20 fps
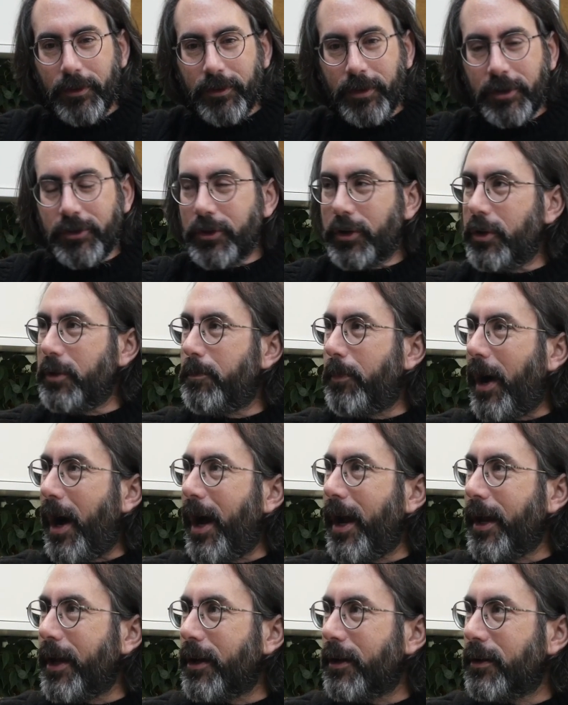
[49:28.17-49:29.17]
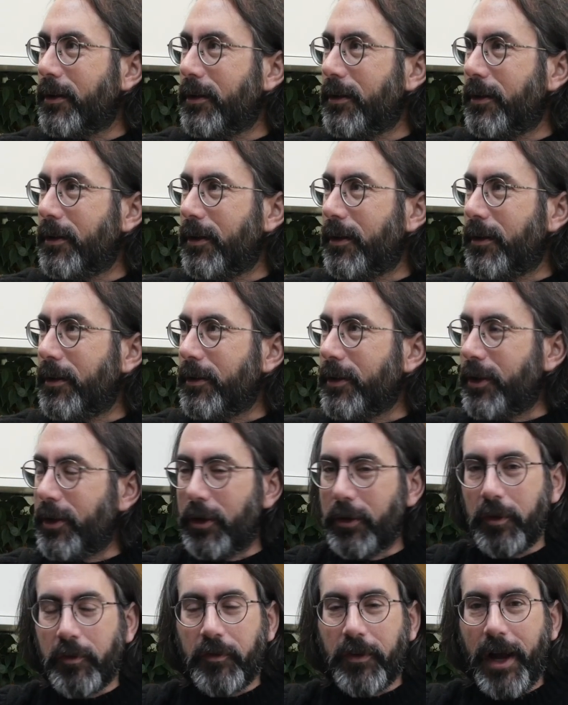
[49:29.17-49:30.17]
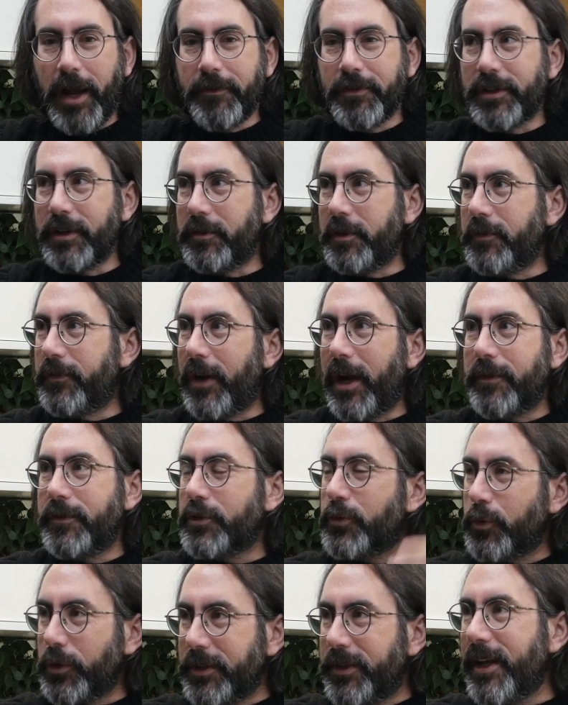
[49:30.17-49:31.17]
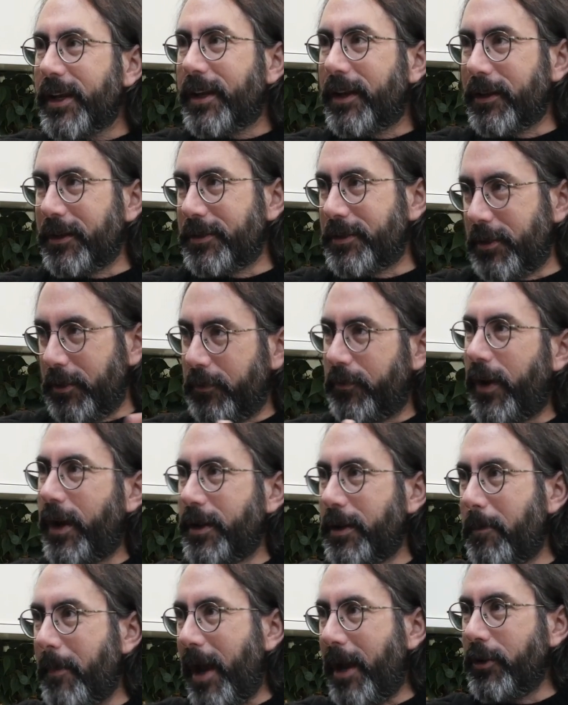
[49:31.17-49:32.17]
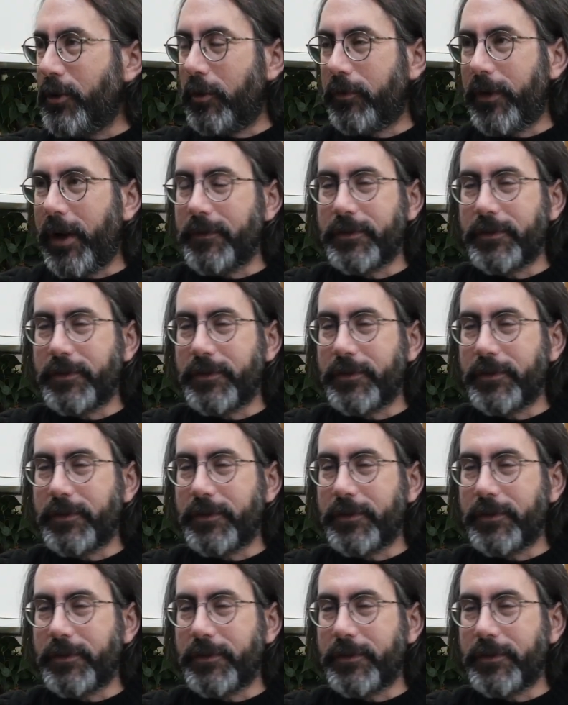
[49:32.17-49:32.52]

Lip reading: such a good buy? The 575 is ridiculous. You find a manual